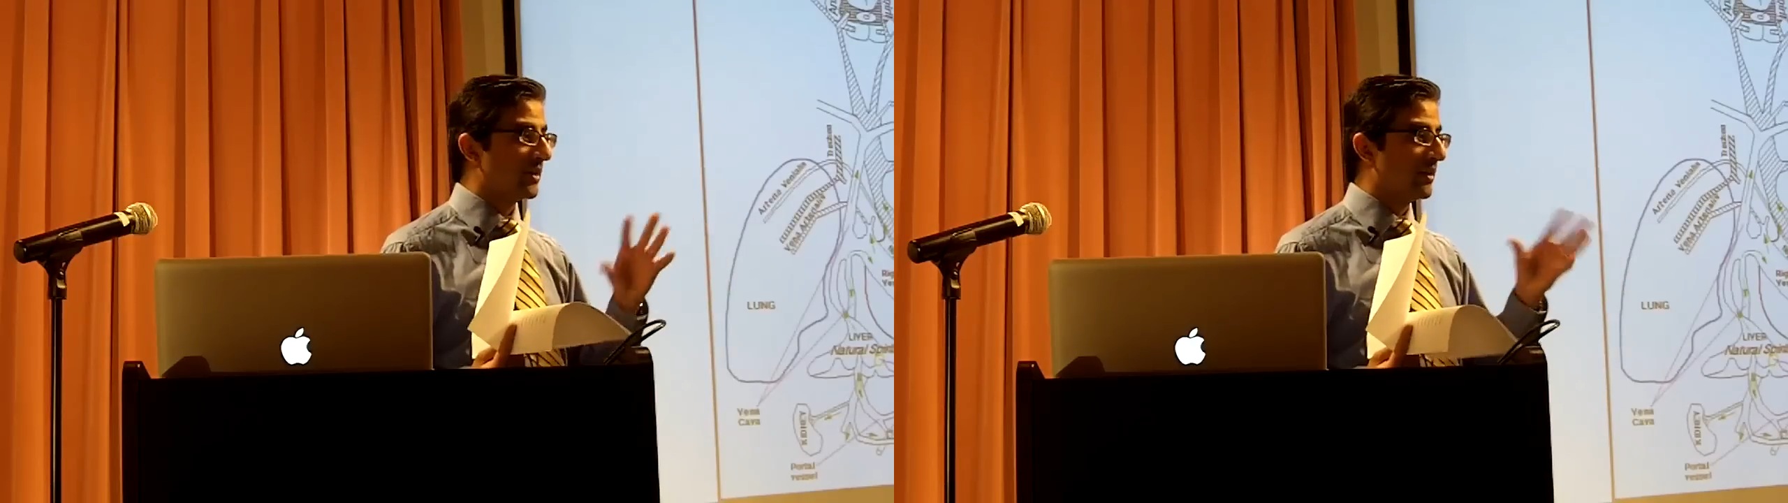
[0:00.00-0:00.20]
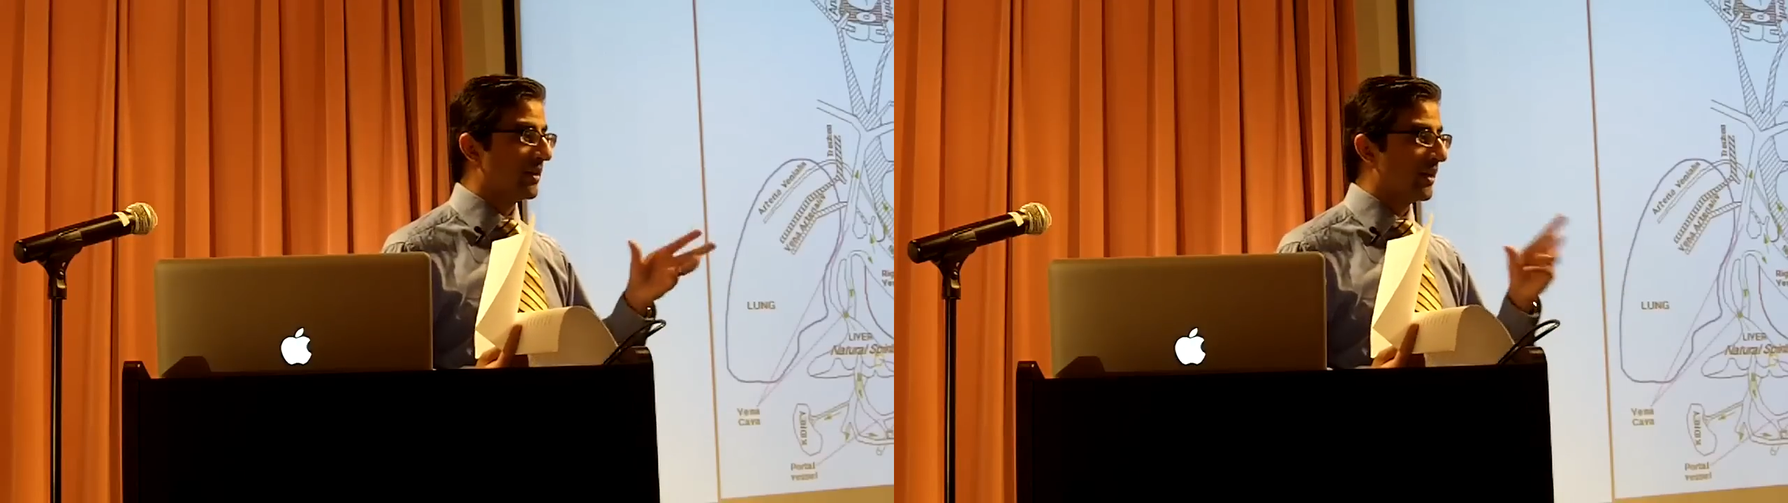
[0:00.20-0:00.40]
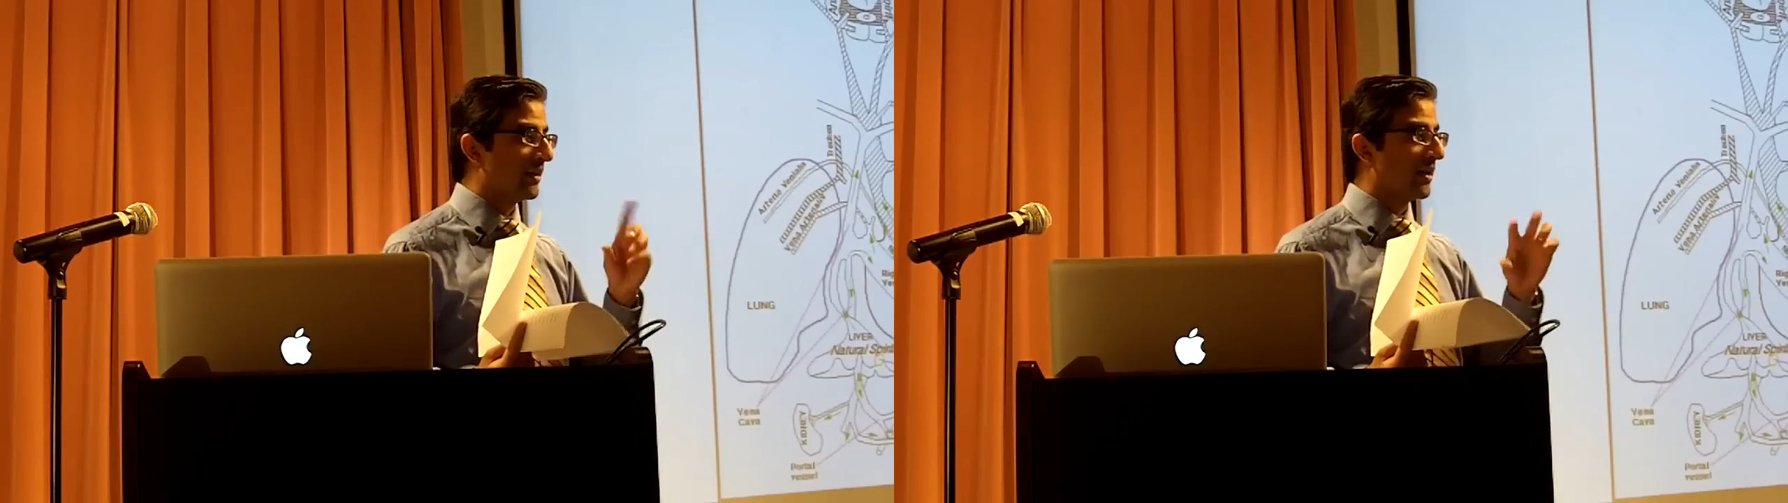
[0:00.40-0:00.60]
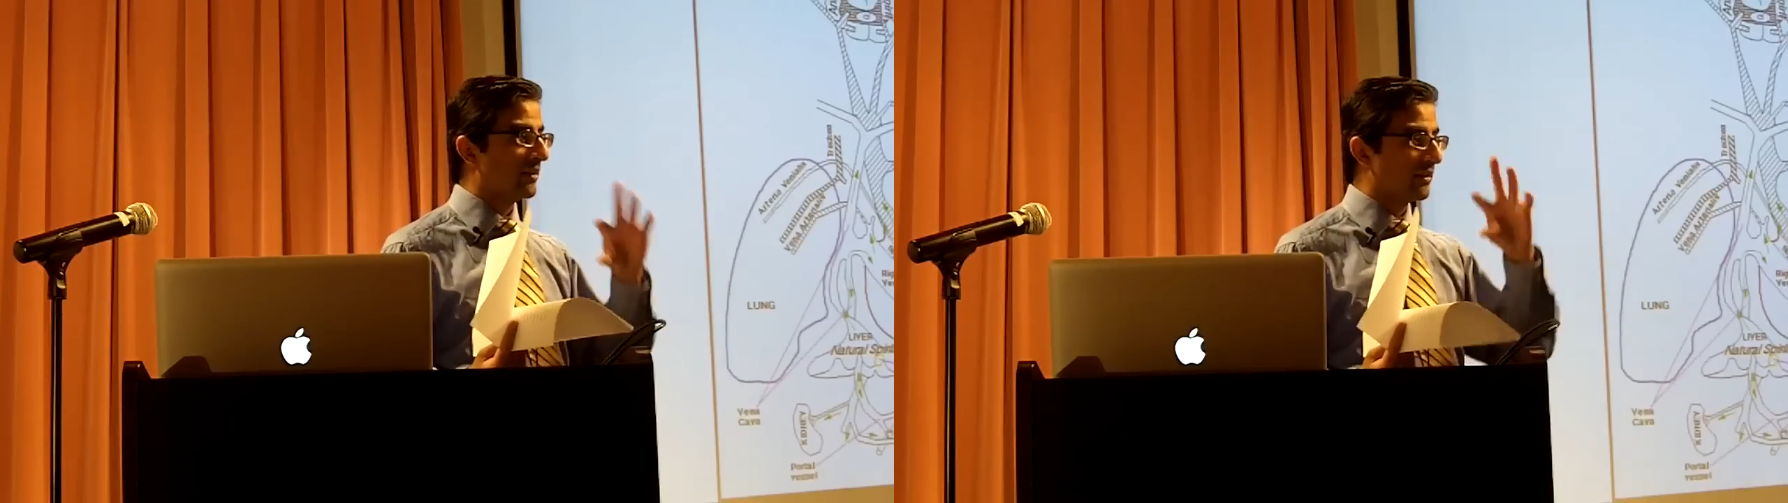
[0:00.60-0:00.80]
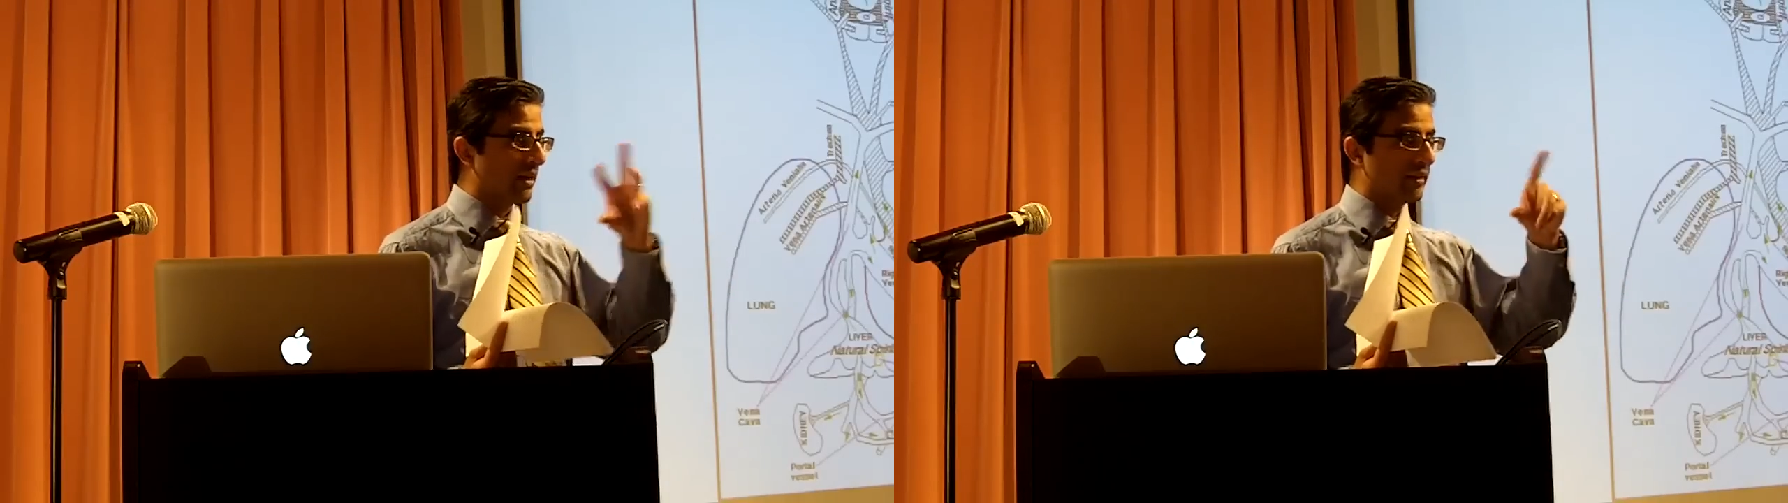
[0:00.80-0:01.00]

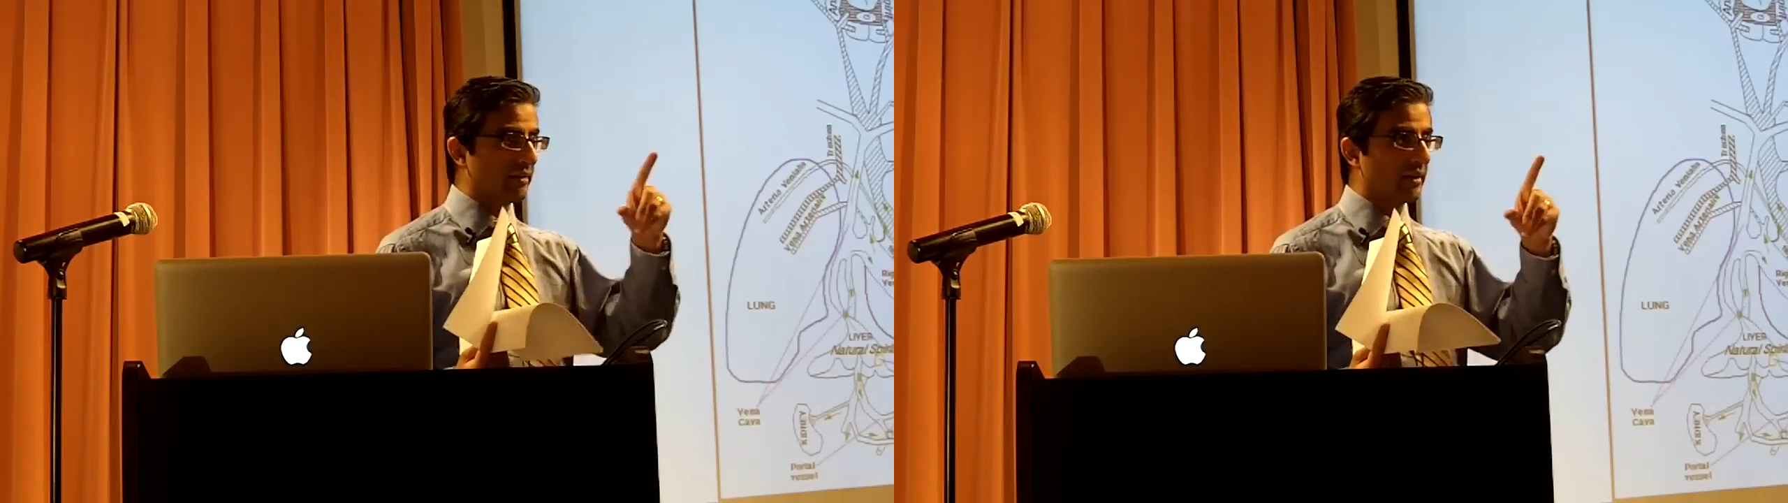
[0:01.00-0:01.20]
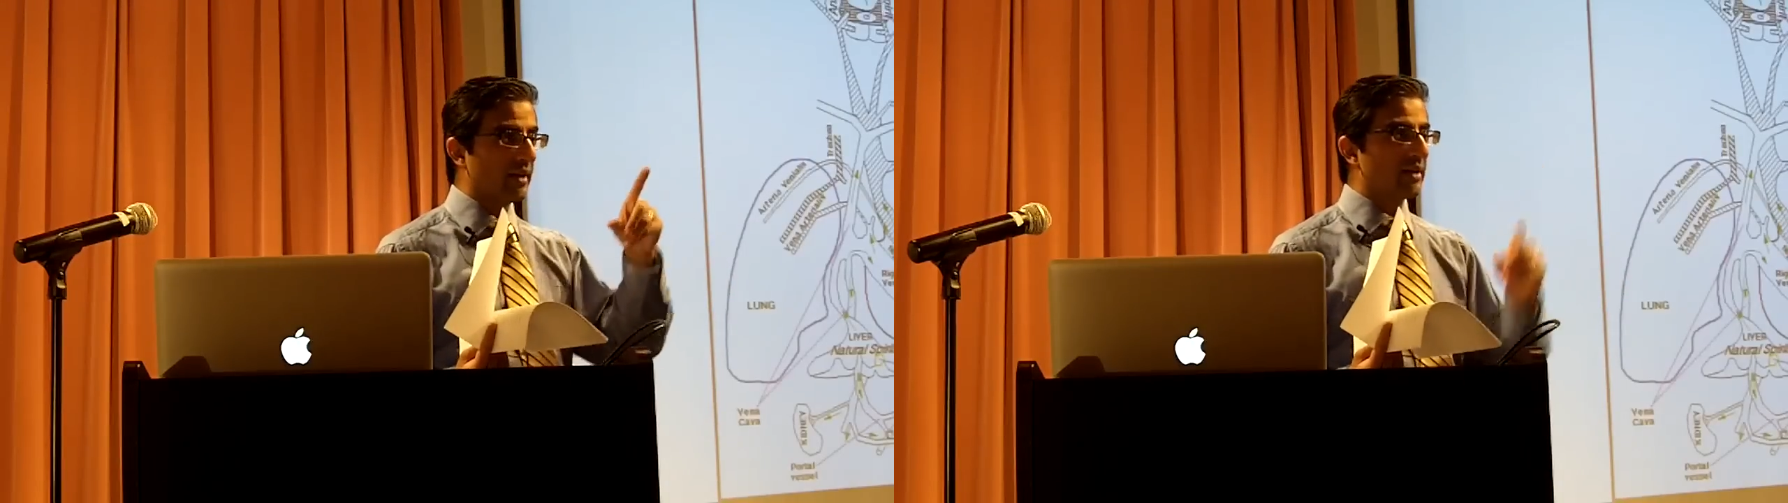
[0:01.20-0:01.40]
And